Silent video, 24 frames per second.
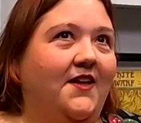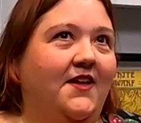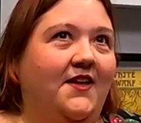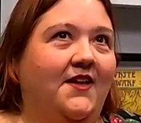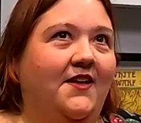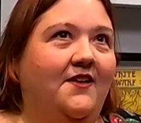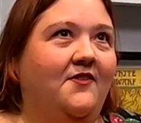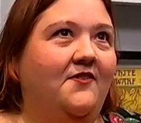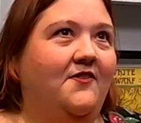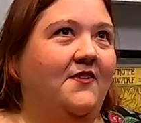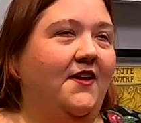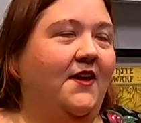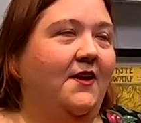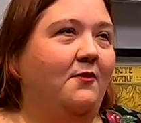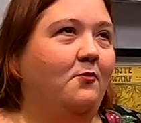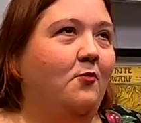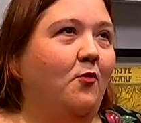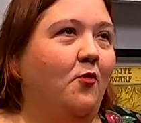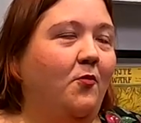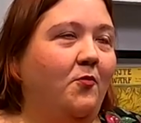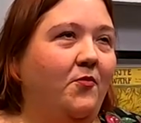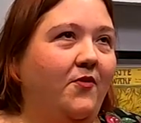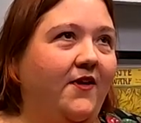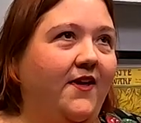It's a
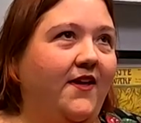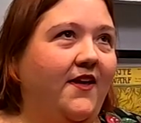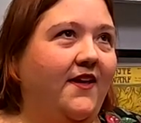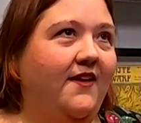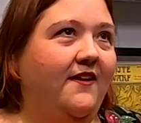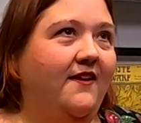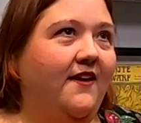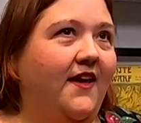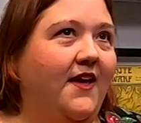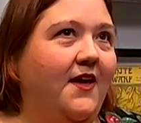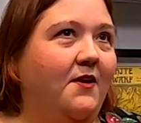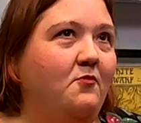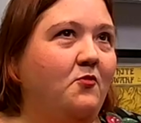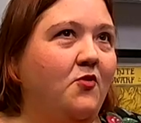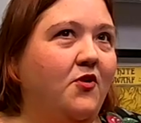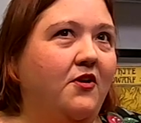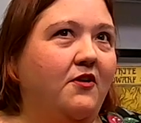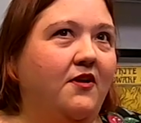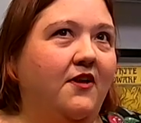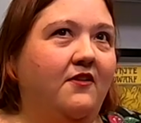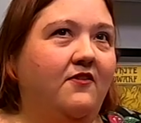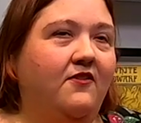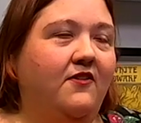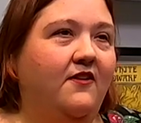role-playing game where
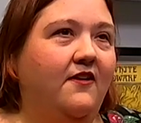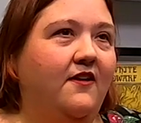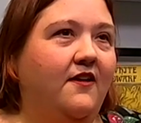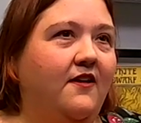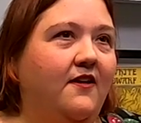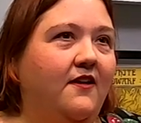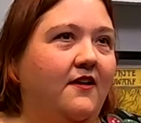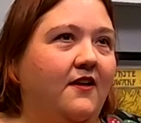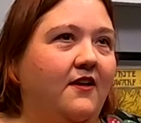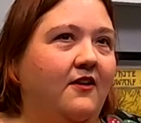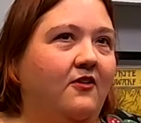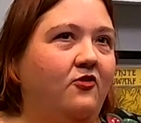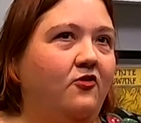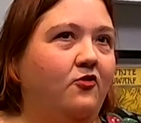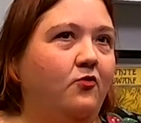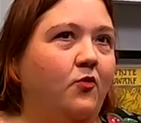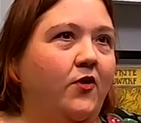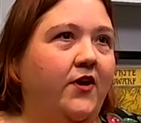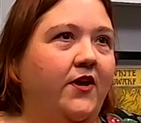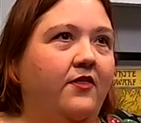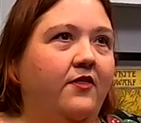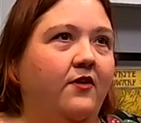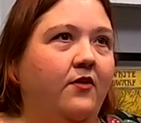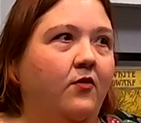you get to
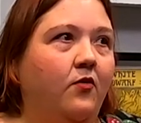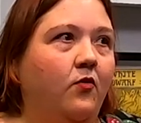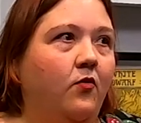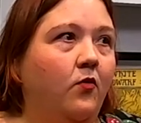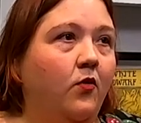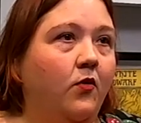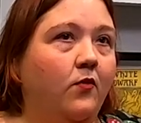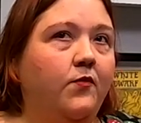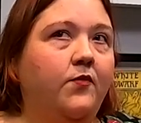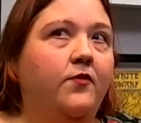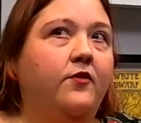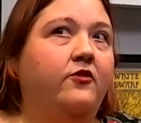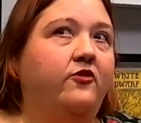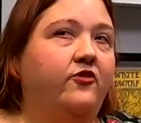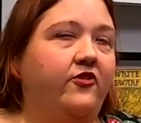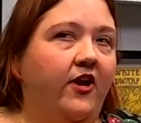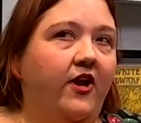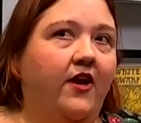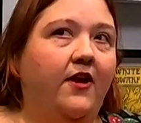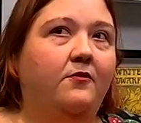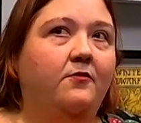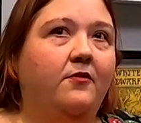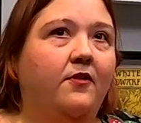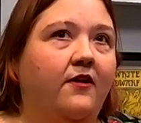enjoy the horror
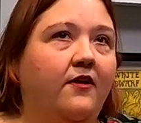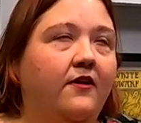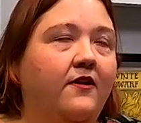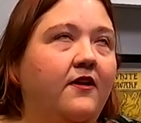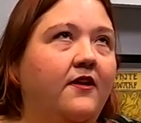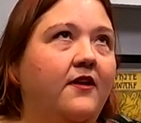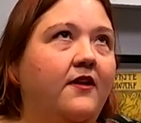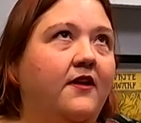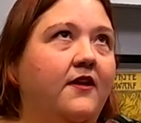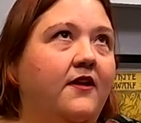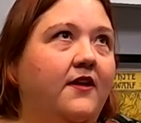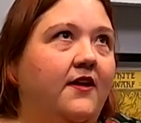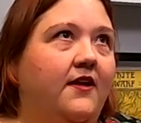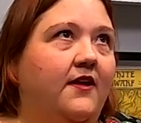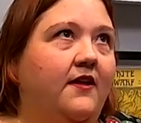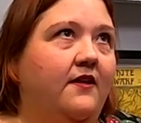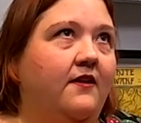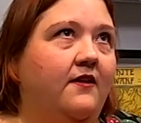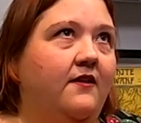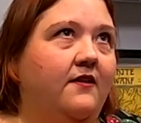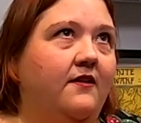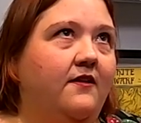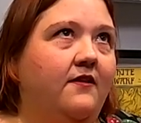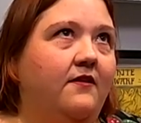genre
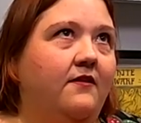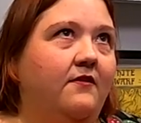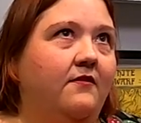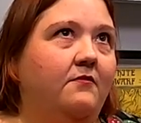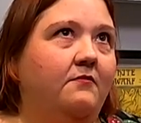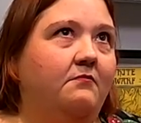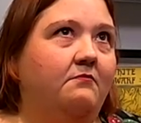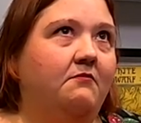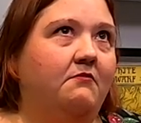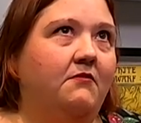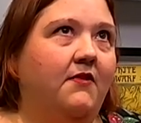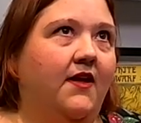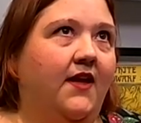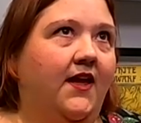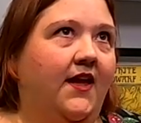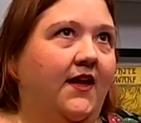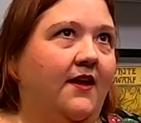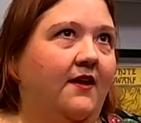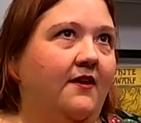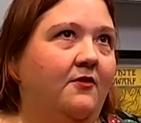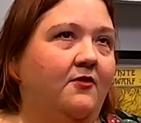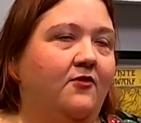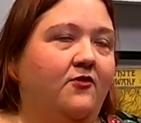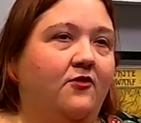in
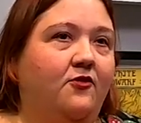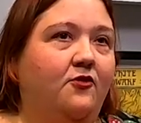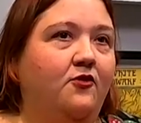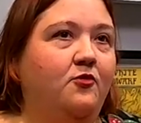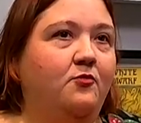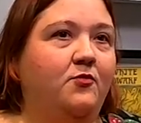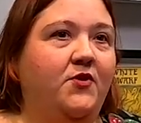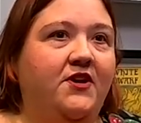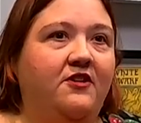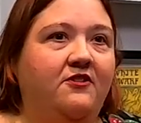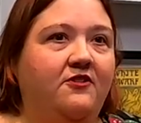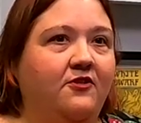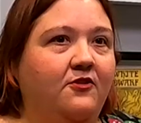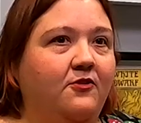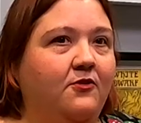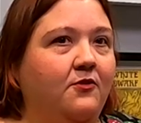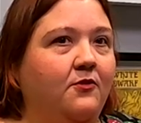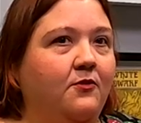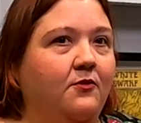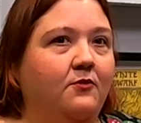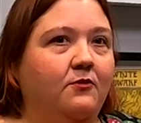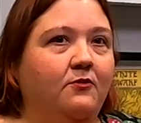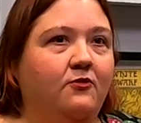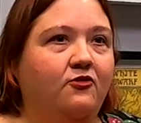a
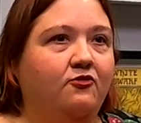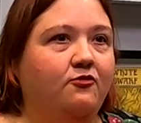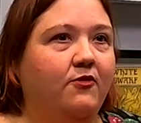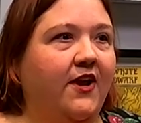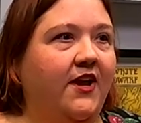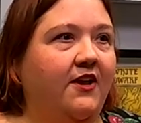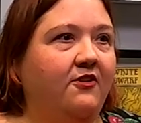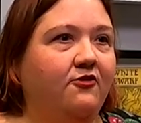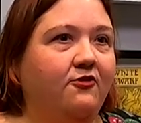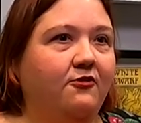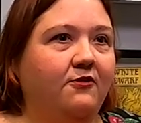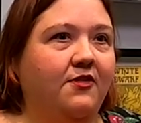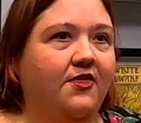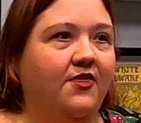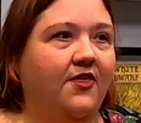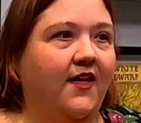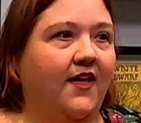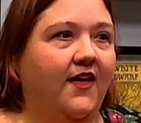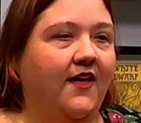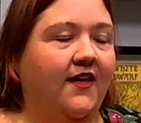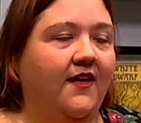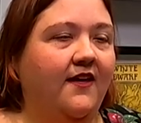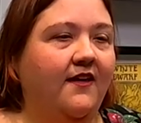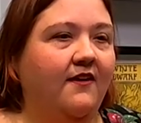Scooby-Doo, Stranger
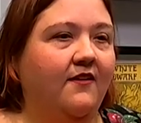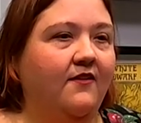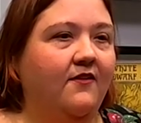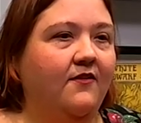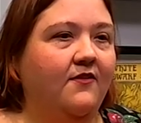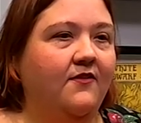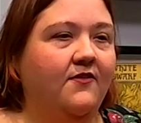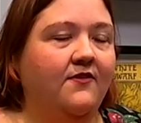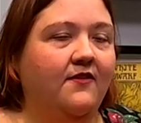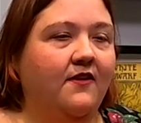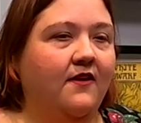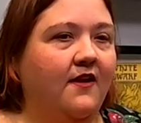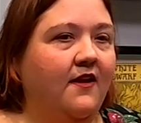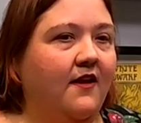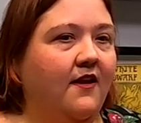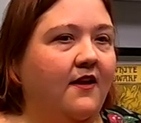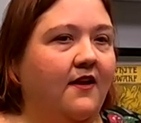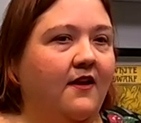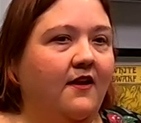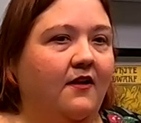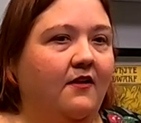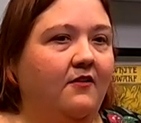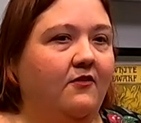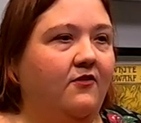Things
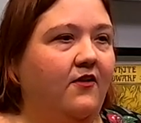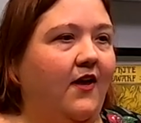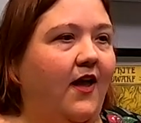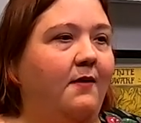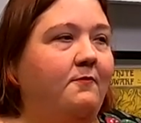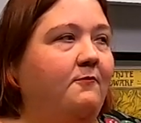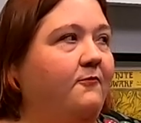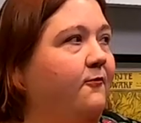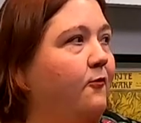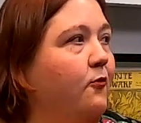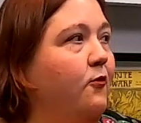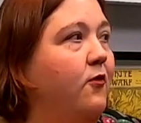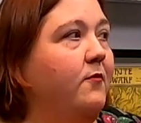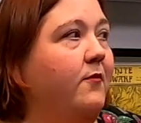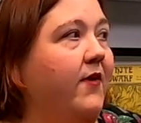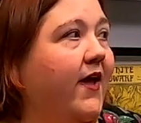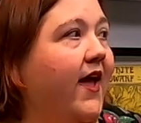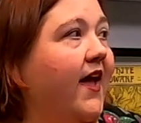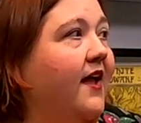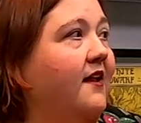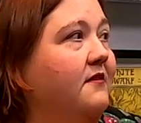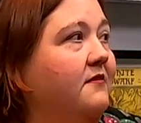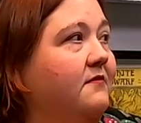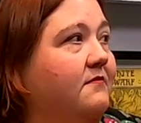type
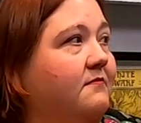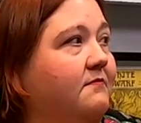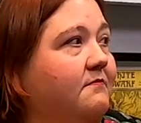format.